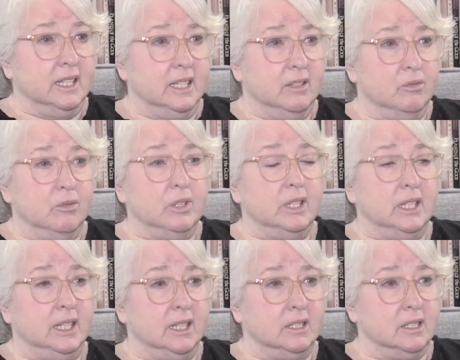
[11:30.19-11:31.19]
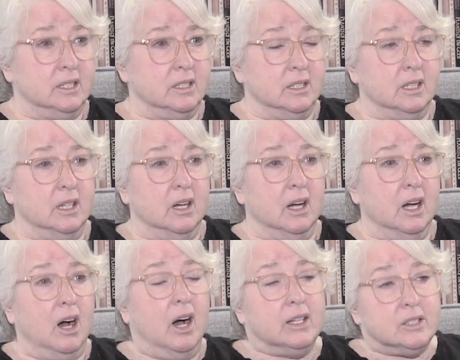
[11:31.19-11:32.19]
It really is
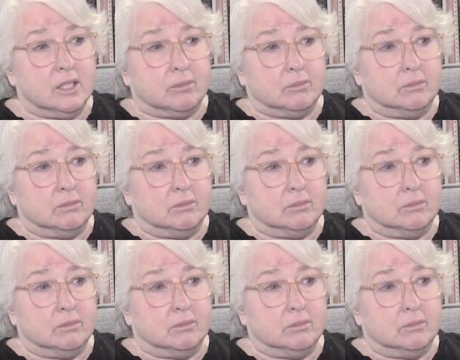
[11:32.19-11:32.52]
awesome.